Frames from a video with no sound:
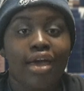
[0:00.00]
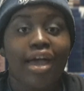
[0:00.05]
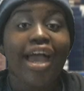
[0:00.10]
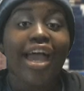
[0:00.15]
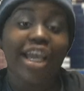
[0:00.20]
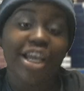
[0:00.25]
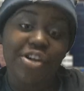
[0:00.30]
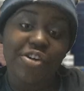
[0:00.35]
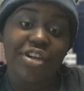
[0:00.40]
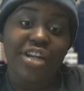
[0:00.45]

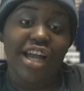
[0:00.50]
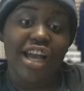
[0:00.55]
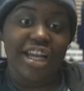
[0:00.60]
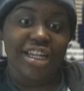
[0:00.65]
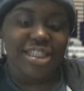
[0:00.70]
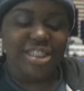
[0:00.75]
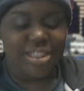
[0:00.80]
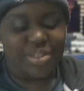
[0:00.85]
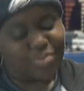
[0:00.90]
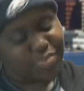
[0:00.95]
Hey, Green
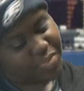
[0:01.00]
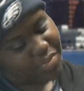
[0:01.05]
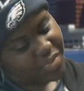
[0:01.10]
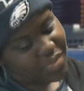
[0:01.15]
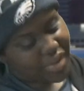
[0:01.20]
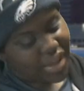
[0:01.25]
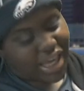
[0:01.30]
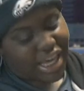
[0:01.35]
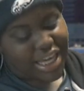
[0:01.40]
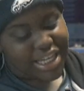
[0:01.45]
Knights.
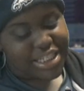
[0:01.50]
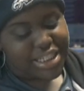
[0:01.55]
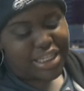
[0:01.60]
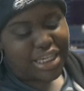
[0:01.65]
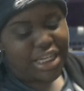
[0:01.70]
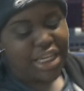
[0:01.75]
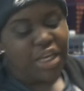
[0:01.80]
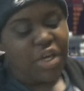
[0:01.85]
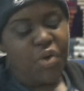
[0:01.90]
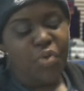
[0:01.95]
It's
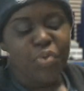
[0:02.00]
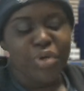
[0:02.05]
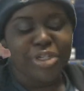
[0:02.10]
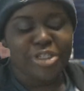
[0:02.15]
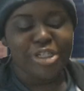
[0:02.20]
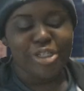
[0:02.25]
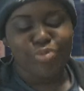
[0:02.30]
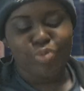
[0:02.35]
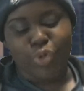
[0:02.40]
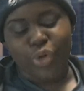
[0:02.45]
Didi with
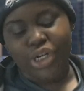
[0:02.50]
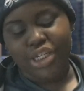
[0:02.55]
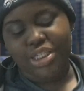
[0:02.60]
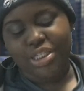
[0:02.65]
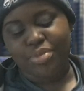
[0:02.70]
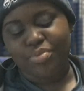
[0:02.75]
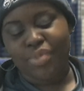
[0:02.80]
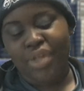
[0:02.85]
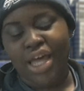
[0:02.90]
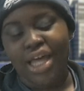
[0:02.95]
your
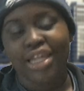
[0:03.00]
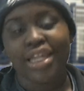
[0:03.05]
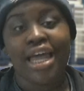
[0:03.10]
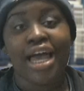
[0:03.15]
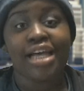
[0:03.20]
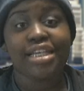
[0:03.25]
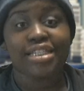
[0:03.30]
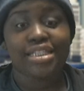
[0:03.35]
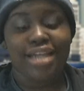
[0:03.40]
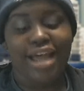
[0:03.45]
sports.
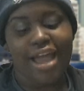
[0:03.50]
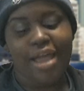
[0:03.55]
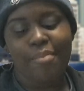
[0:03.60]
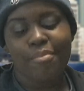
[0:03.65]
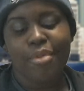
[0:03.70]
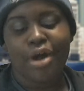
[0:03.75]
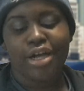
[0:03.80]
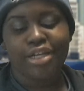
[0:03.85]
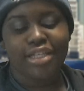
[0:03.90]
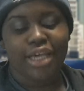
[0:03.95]
Last night
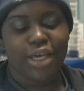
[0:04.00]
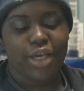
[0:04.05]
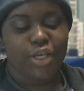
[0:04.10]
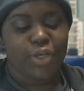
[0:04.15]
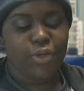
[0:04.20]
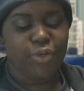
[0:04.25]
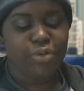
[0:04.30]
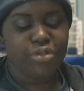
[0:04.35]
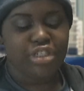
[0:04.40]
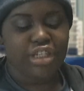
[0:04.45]
marked a
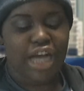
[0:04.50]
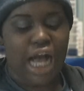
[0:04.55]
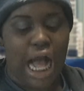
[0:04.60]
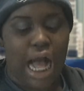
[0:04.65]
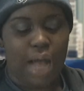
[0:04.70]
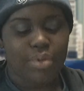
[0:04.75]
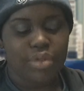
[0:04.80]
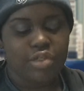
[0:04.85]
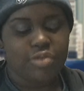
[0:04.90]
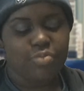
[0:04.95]
huge
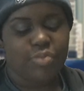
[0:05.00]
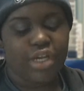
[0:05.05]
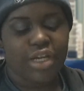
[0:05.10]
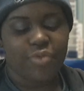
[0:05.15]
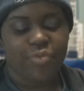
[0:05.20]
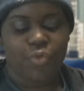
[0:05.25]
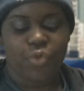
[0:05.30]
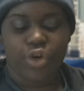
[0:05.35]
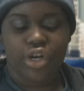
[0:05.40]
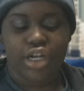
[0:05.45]

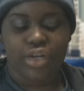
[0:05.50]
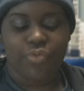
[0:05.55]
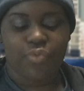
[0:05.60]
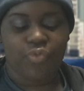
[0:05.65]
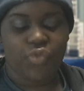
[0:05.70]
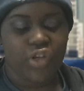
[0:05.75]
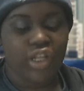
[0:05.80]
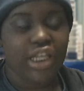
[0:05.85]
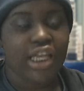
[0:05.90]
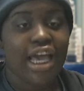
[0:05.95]
accomplishment for
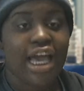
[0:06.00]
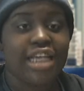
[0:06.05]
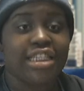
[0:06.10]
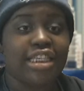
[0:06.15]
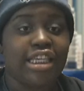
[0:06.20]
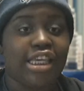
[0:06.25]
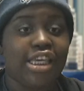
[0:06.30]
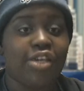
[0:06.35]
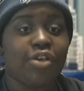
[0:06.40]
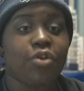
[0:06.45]
Philly as
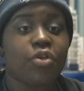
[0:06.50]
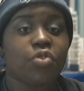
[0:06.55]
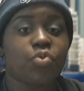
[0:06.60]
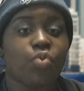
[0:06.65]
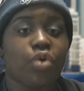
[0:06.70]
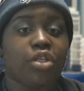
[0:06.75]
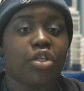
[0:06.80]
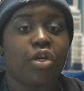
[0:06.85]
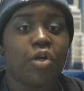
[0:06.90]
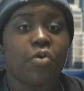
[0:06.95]
the Eagles
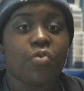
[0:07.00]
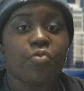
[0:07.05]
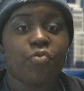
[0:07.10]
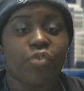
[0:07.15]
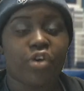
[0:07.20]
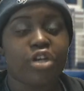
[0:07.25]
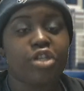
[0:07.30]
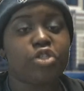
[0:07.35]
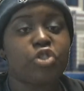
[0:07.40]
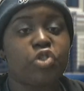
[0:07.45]
won their
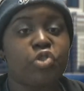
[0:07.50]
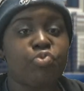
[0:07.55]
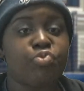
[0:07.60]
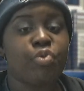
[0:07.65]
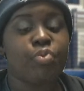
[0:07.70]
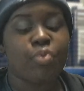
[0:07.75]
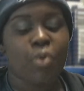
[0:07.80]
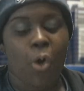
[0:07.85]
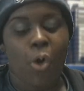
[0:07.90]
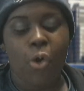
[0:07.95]
first
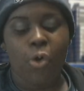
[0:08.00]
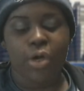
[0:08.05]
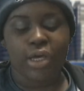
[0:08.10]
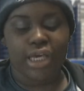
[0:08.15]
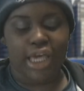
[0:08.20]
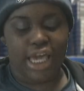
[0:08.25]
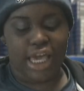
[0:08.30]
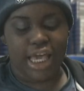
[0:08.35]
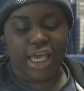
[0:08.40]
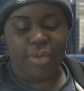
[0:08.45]
Super Bowl
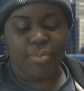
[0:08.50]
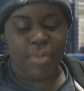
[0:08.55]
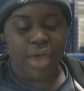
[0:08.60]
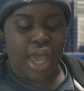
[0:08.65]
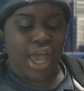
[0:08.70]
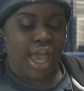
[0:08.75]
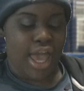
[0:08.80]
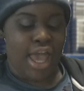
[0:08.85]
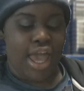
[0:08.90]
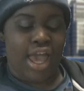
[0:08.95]
game
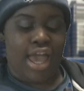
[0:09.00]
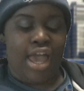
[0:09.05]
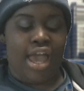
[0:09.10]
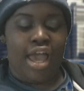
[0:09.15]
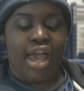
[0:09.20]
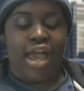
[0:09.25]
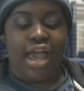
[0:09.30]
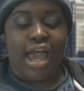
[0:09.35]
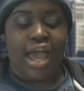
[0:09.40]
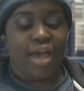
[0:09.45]

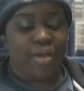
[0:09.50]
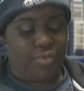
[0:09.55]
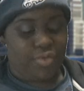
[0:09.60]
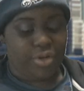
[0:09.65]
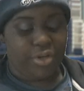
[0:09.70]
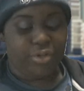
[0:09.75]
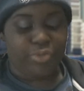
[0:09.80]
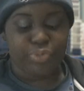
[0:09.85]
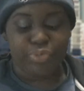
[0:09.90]
ever.